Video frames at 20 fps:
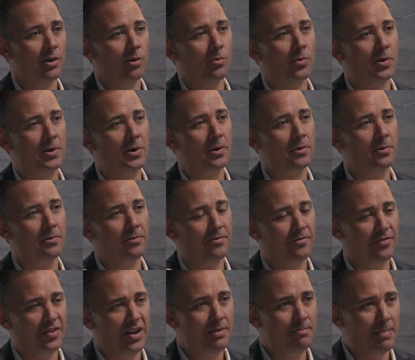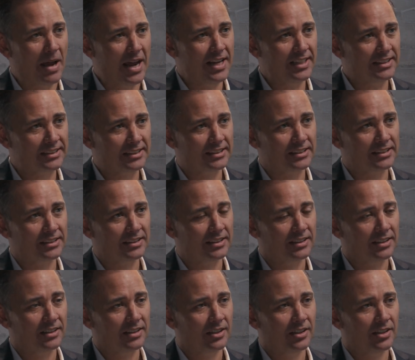When you're fee based,
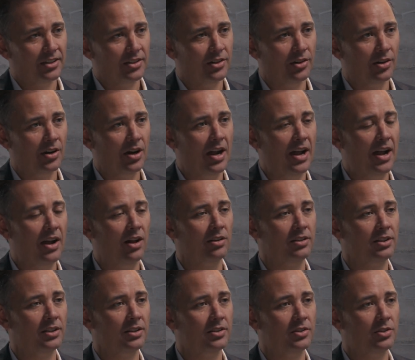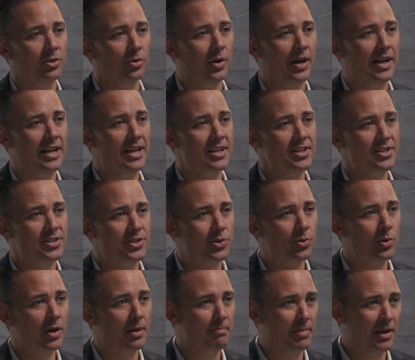you're held to a
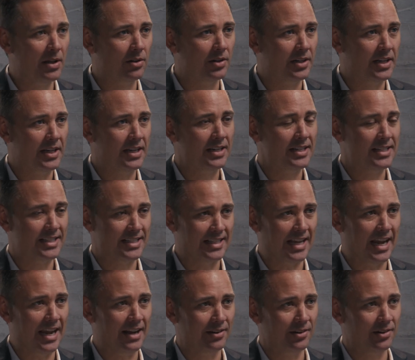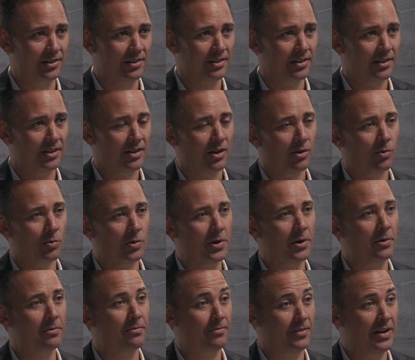suitability standard. When you're
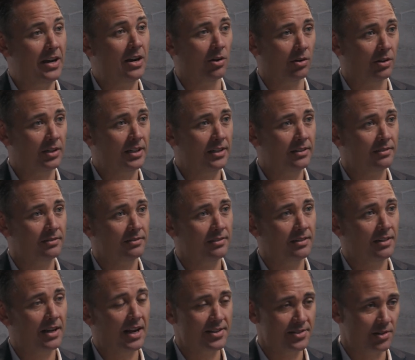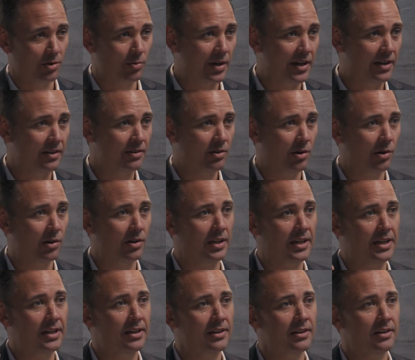fee only, as are we
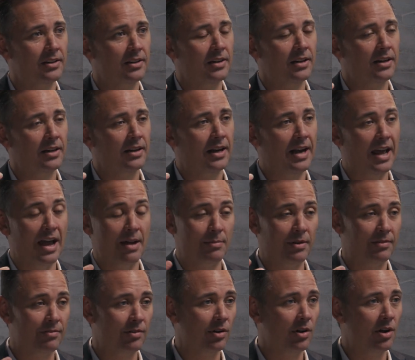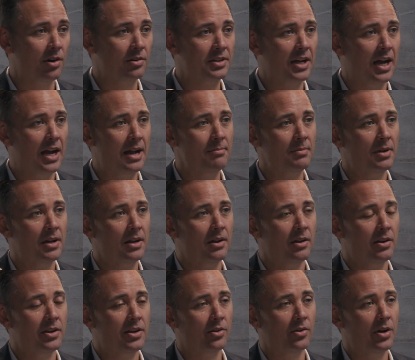currently and have been for a long time,
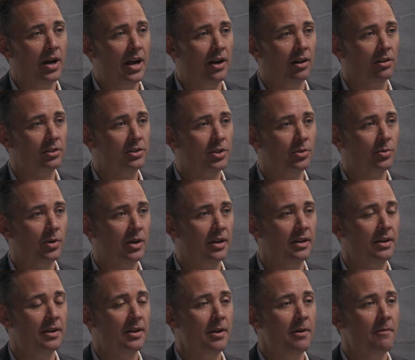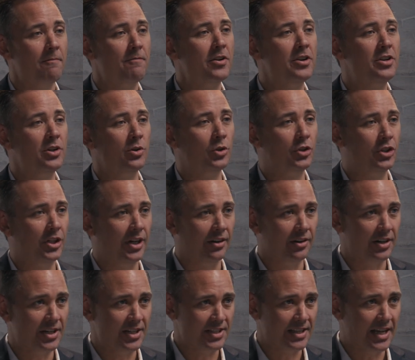you're held to a
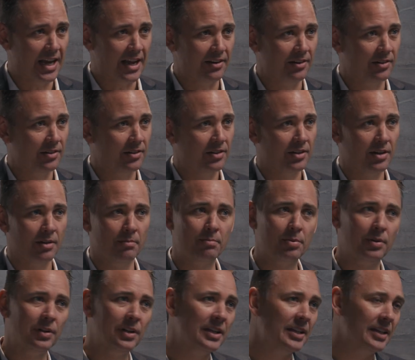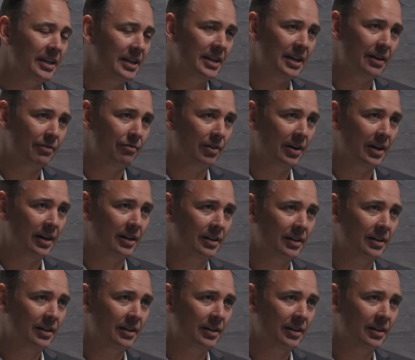fiduciary standard, completely different.